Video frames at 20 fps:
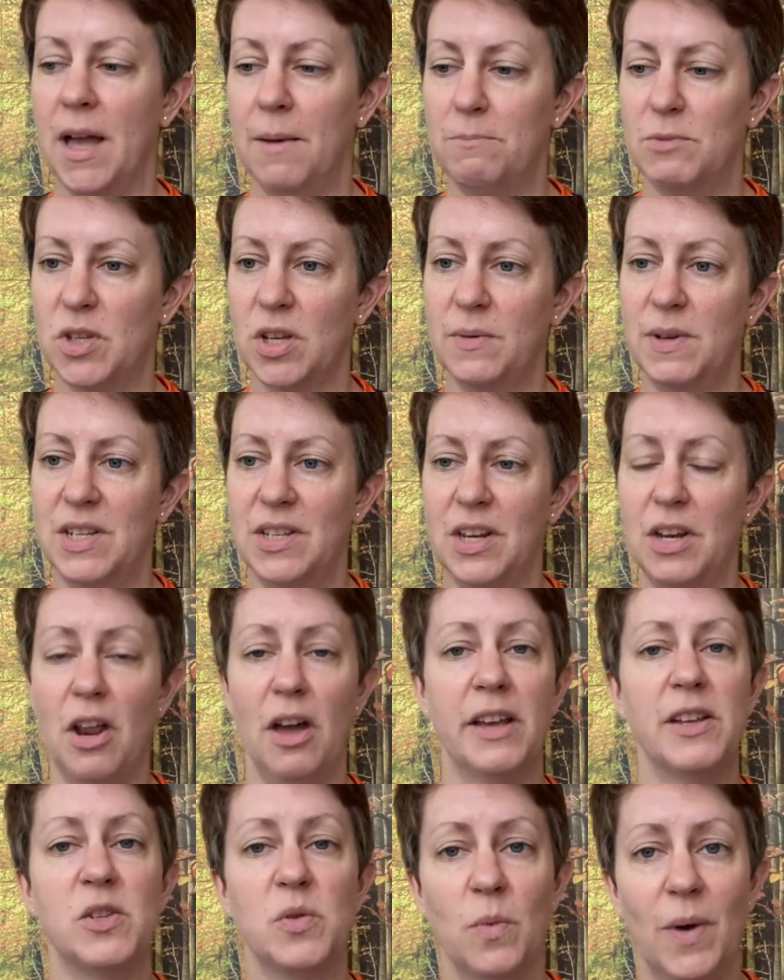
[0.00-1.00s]
So it's a
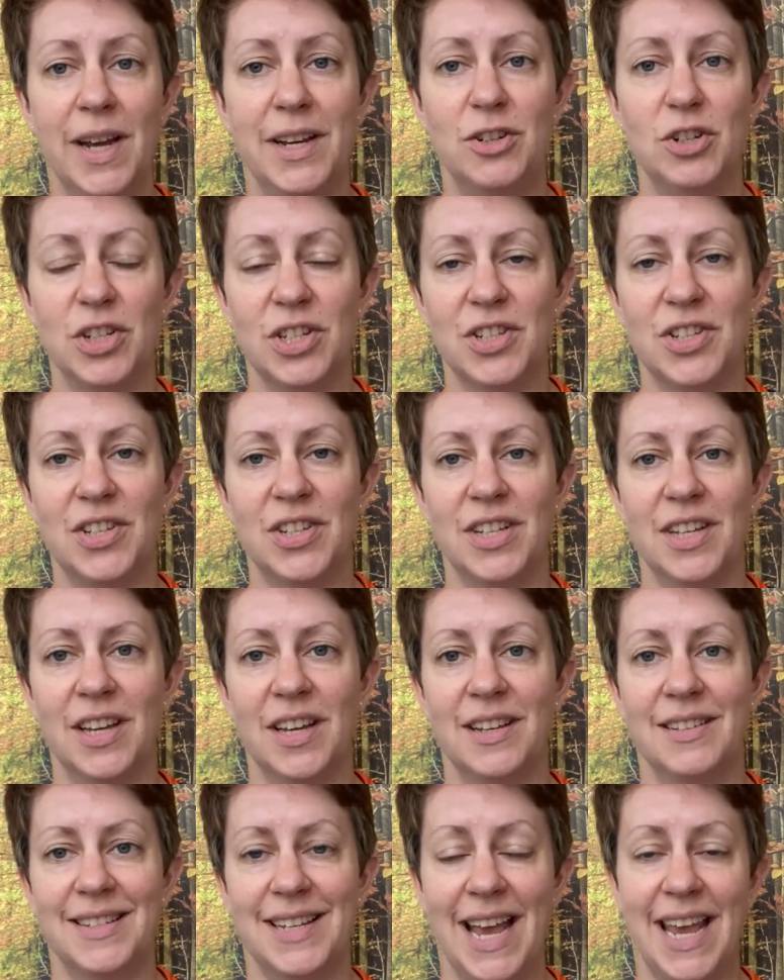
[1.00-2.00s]
nice way just
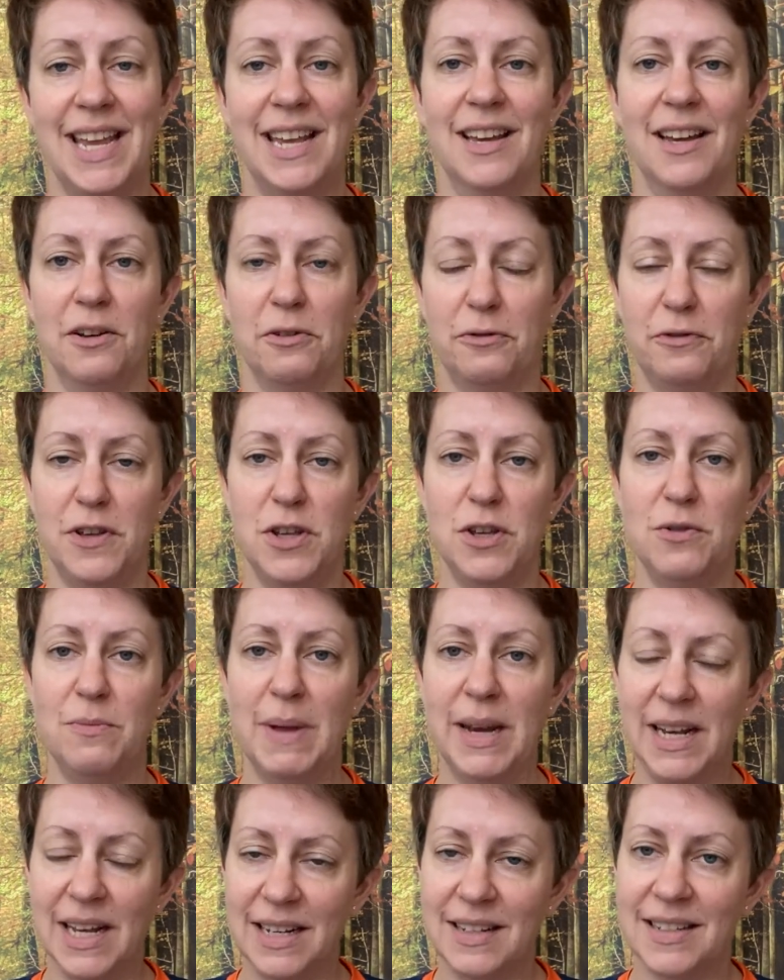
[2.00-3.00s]
to take a few
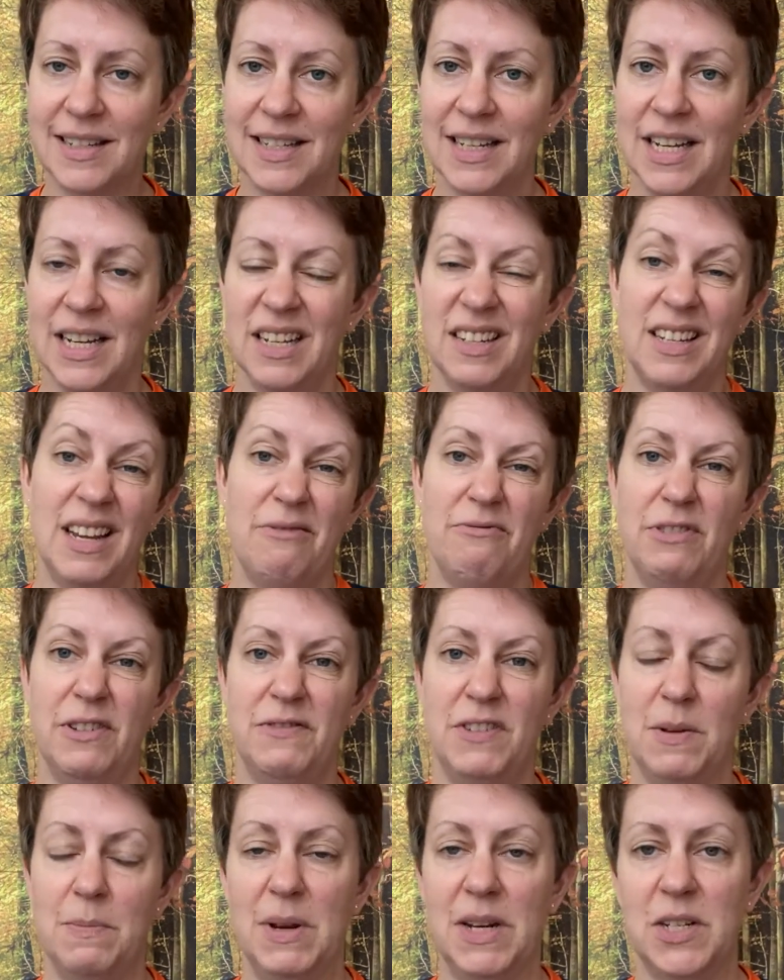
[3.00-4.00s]
minutes,
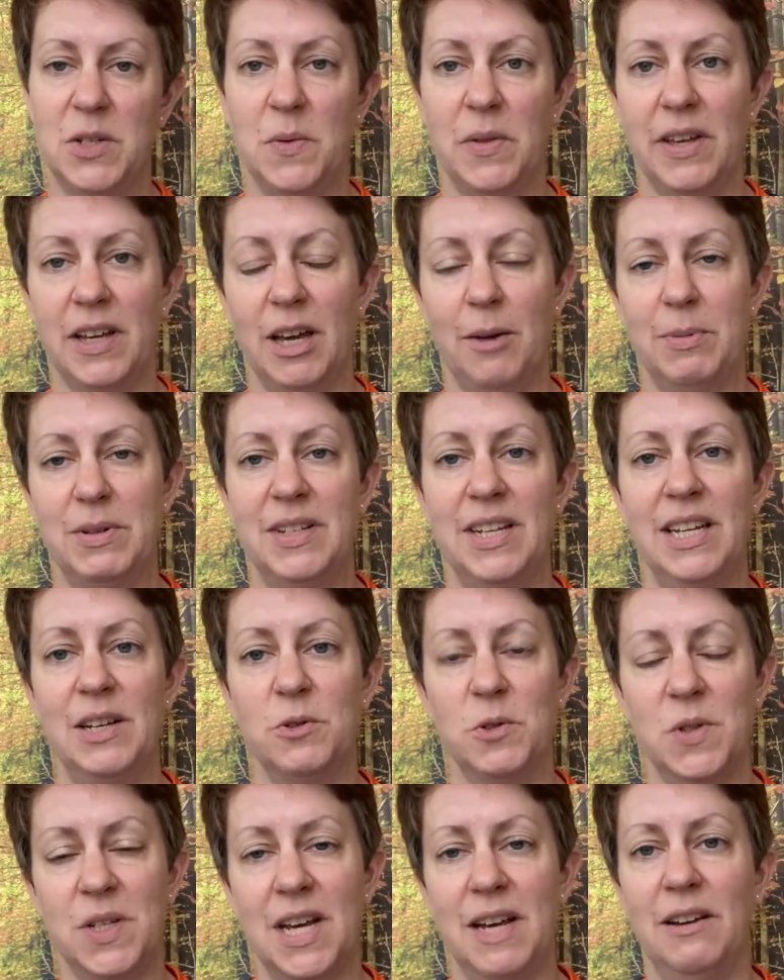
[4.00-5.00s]
10-15 minutes with a cup of tea or
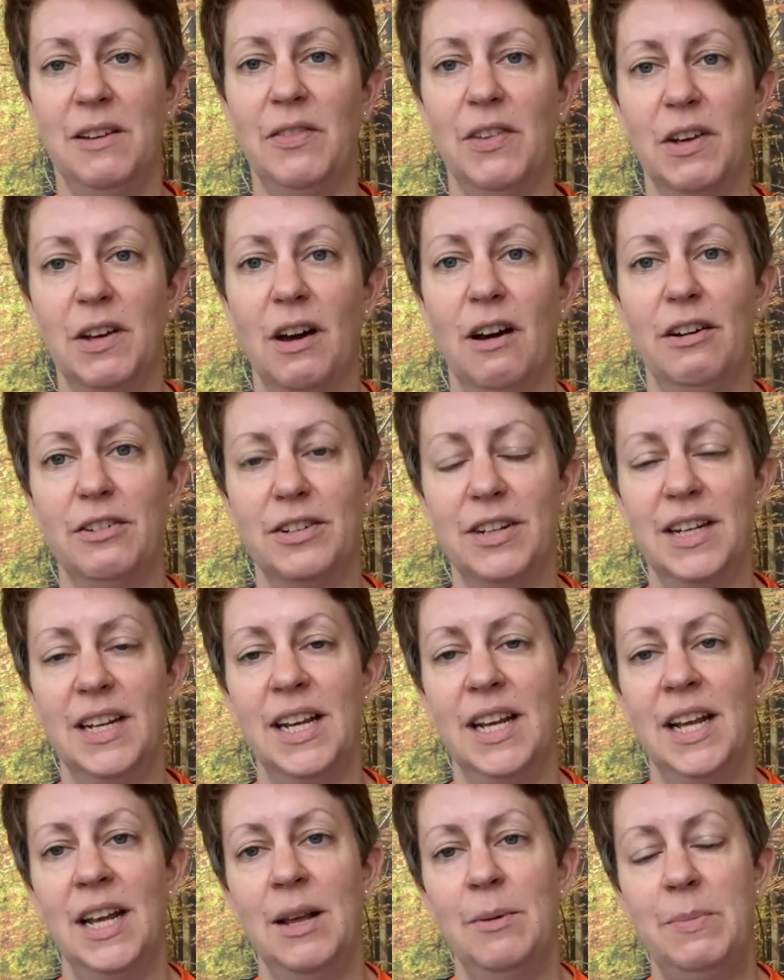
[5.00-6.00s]
sat out in the garden,
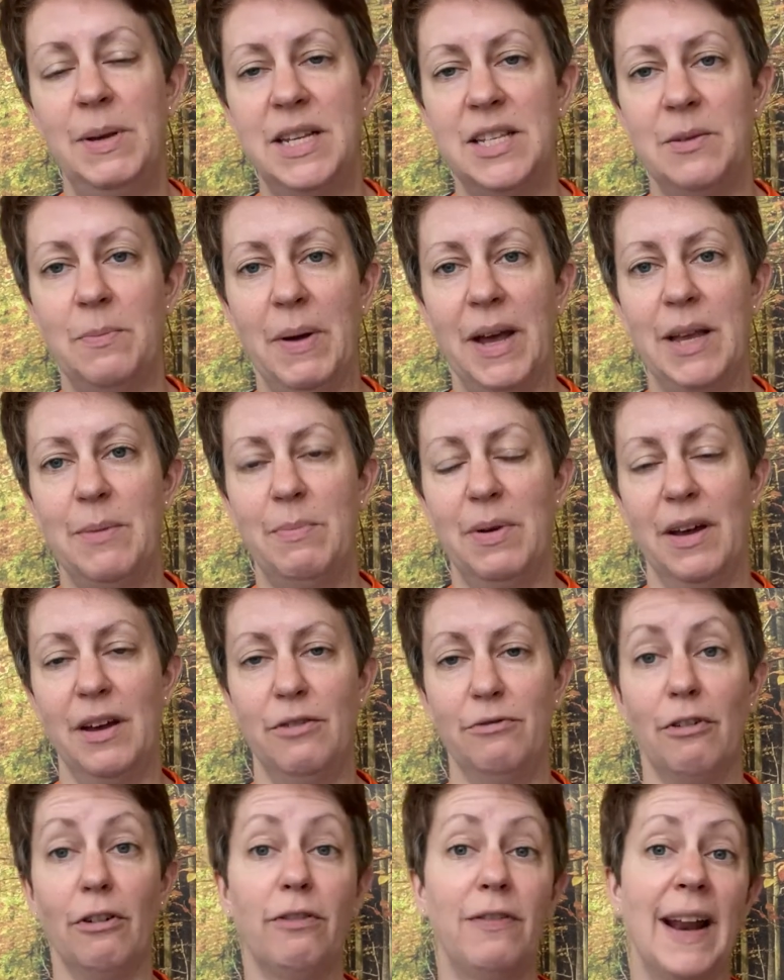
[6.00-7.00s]
piece of paper,
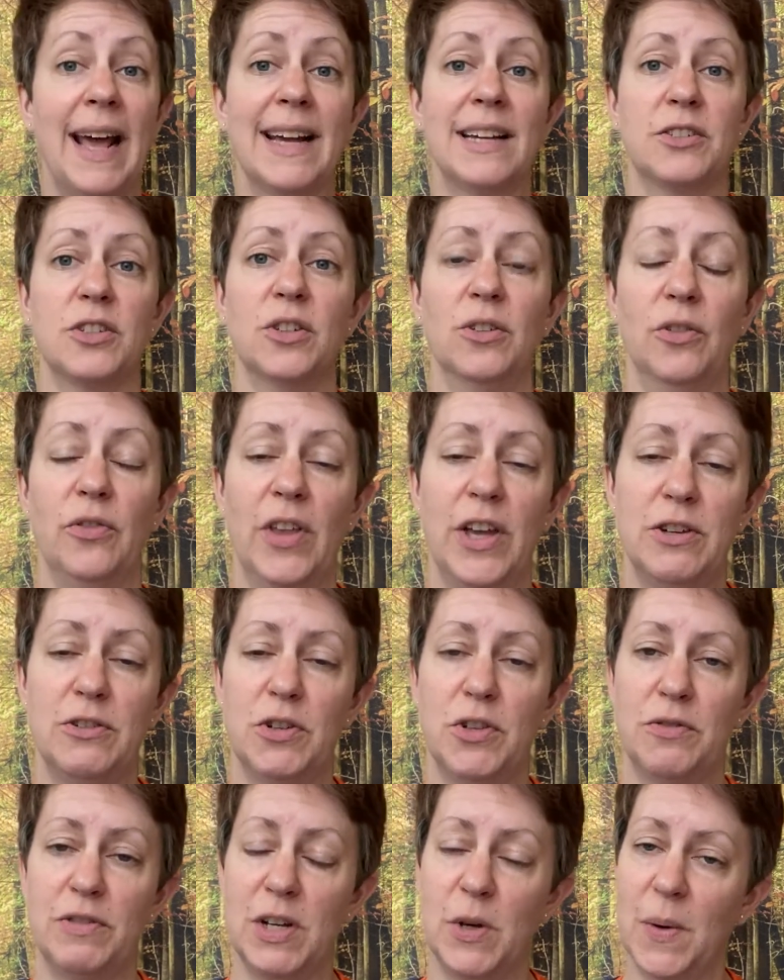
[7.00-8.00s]
and reflect on those
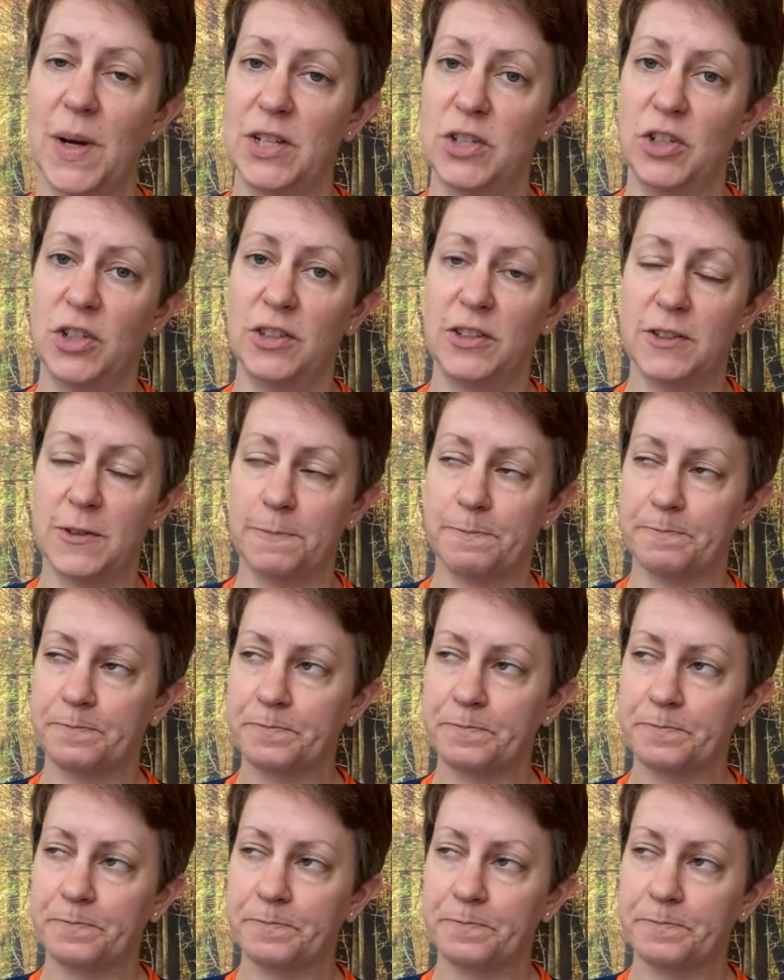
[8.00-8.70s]
3 questions.